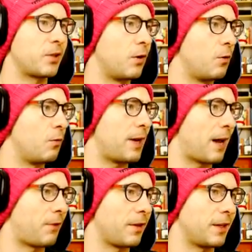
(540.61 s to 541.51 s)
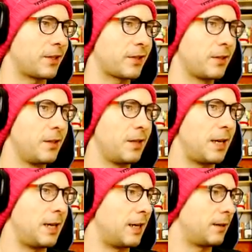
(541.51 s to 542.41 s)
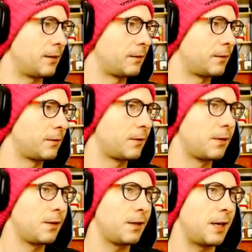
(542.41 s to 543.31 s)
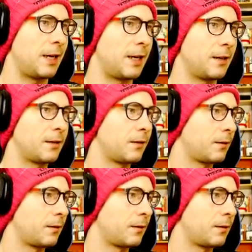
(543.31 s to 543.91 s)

so we have all this. Eat it. Eat it.